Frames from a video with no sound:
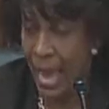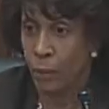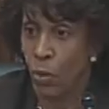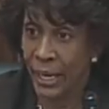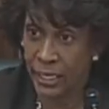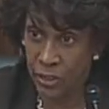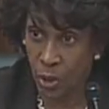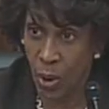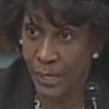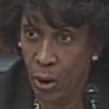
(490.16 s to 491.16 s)
and what is
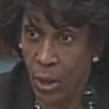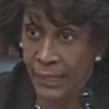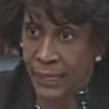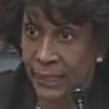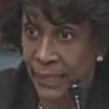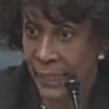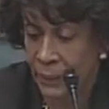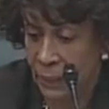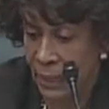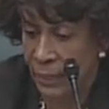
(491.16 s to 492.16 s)
going on in
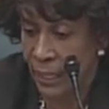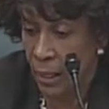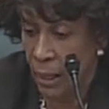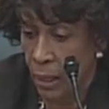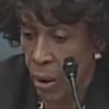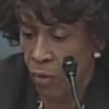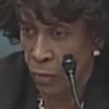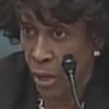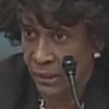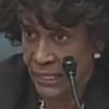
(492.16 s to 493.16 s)
the
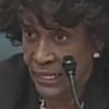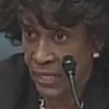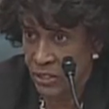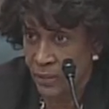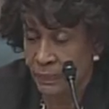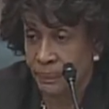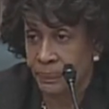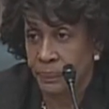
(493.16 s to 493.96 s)
overall discussion?